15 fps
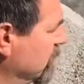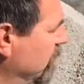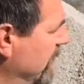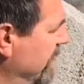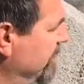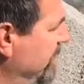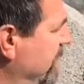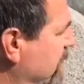We
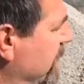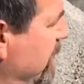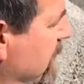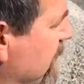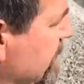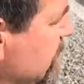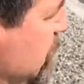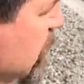have an
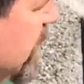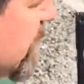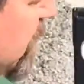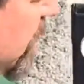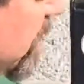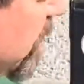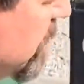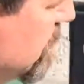on-off switch
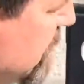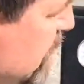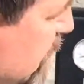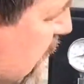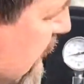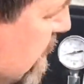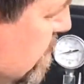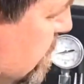on our
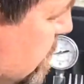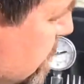machine,